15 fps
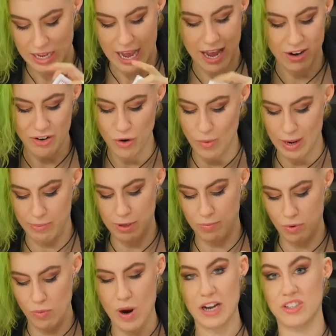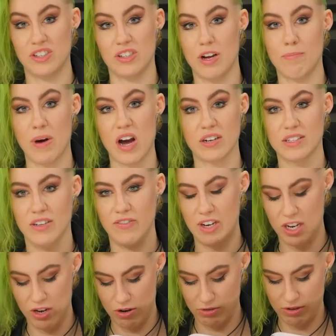I don't know why people watch unboxing
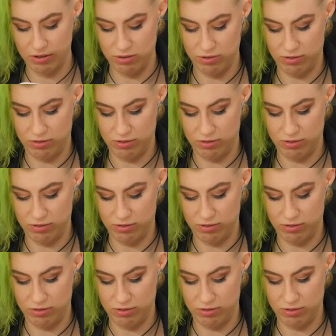videos.